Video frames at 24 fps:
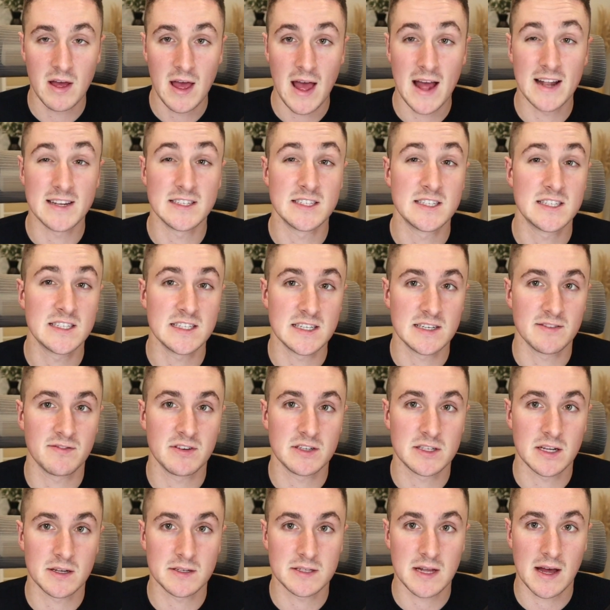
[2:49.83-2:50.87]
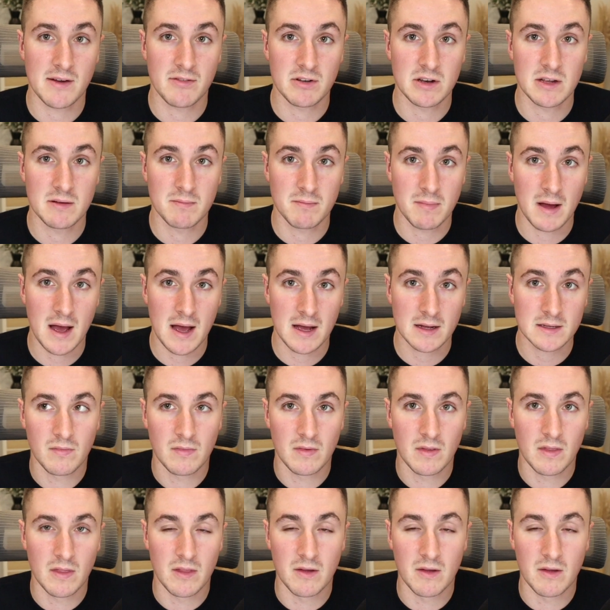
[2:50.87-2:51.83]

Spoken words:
and see if it does have an impact.